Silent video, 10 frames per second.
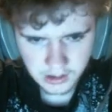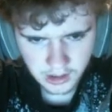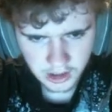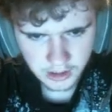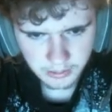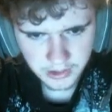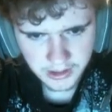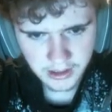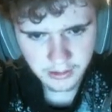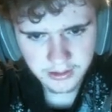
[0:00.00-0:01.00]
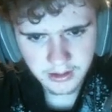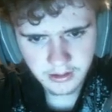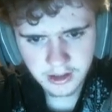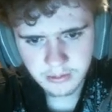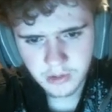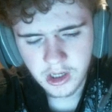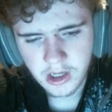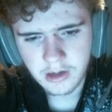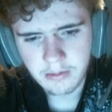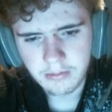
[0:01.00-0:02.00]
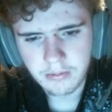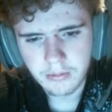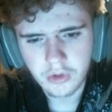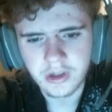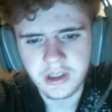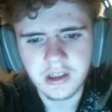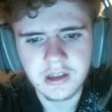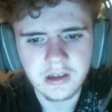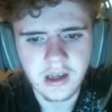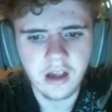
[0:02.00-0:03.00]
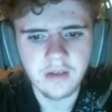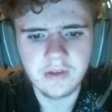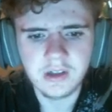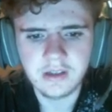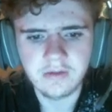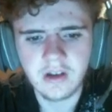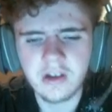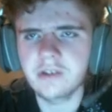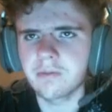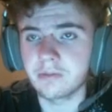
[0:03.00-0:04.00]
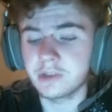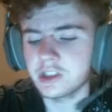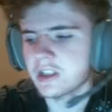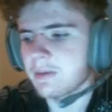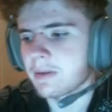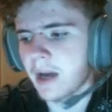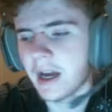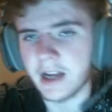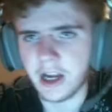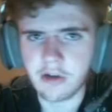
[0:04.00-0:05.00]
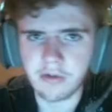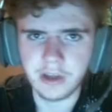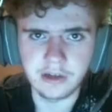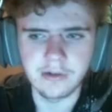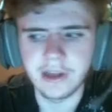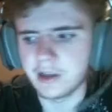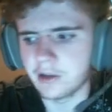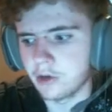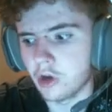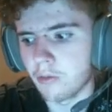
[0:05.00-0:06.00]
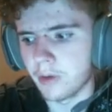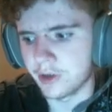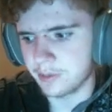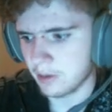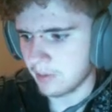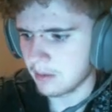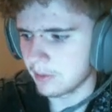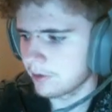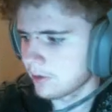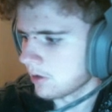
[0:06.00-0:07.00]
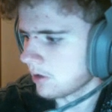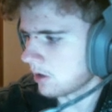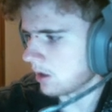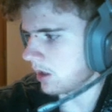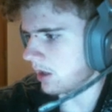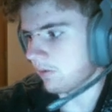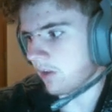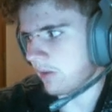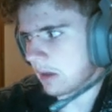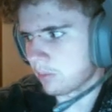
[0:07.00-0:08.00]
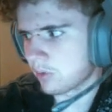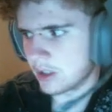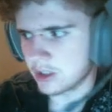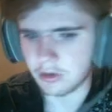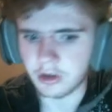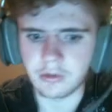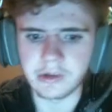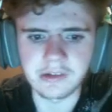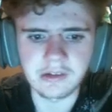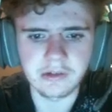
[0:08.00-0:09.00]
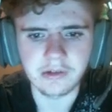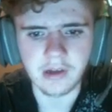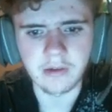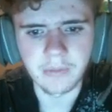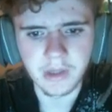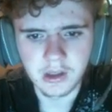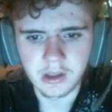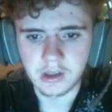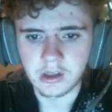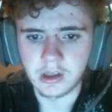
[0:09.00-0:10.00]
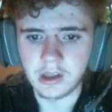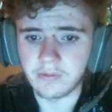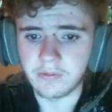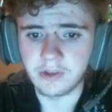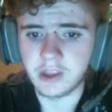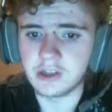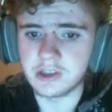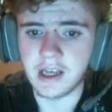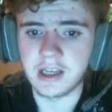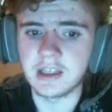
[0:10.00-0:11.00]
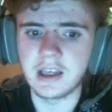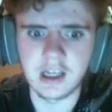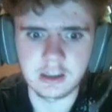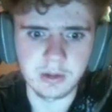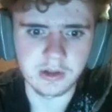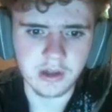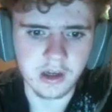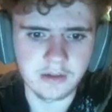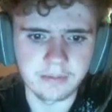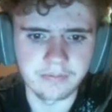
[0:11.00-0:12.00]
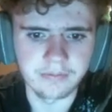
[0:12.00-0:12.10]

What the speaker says: Dinotherium, Bornea elephant default. Just keep in mind, I don't really know much about mammals involving prehistoric ones. So, if there's any experts on them,